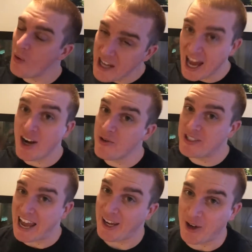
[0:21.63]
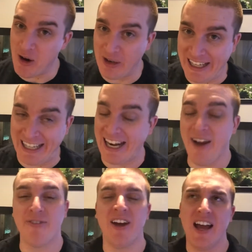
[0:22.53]
we got a new tank going in.
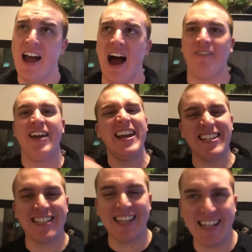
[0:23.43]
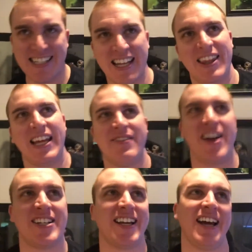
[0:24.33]
I've hinted to this. I think I've
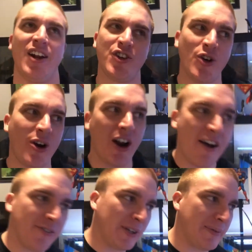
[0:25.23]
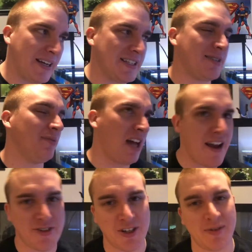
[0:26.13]
actually kind of shown it off a little bit in some
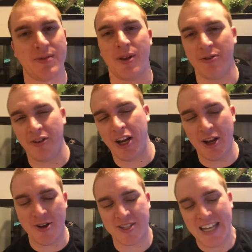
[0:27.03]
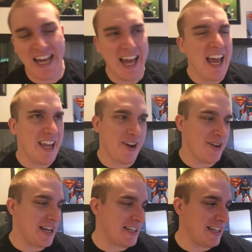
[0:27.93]
live streams, some other videos. You know,
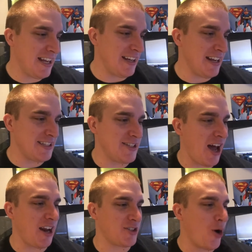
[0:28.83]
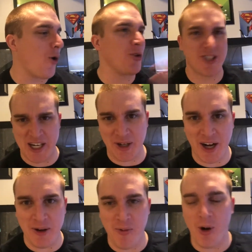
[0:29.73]
it's not a total secret
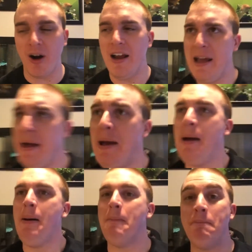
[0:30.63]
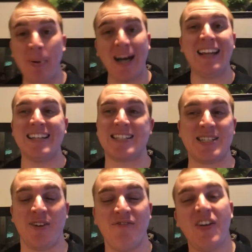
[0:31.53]
anymore. But this
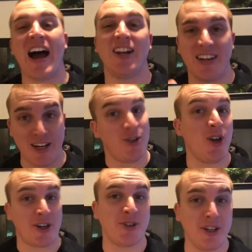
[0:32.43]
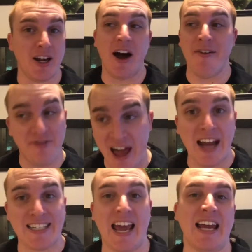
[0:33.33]
is the final introductory of
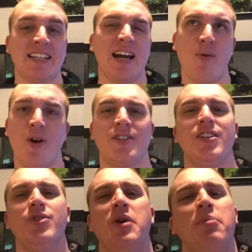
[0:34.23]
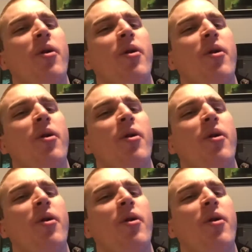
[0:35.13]
that tank because I want to do a